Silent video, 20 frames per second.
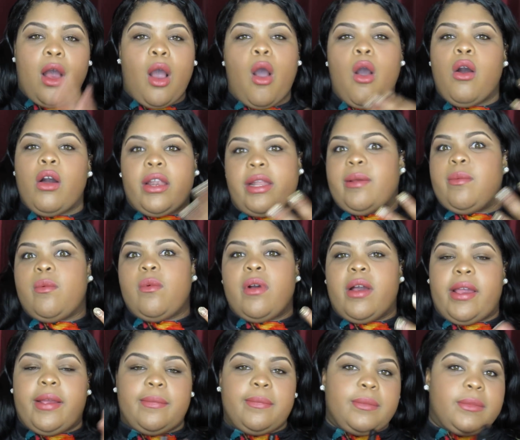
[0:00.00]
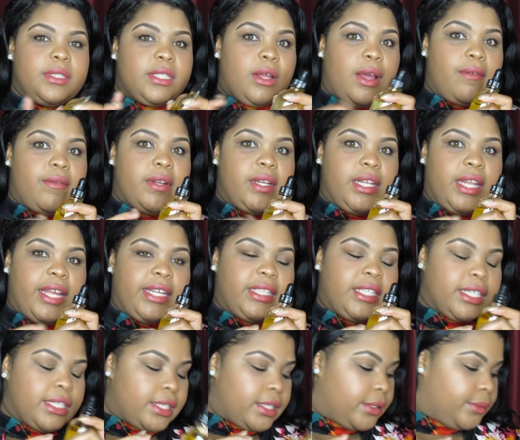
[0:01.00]
all in one. So I really like
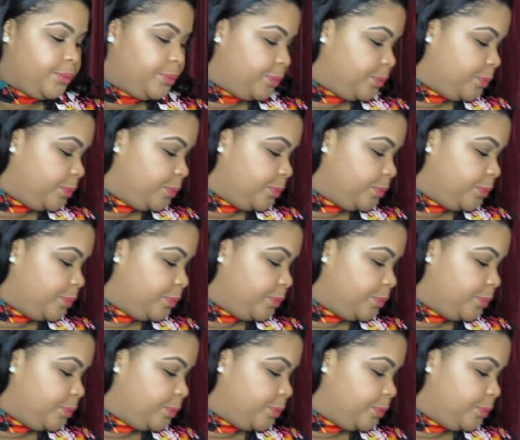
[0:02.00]
this.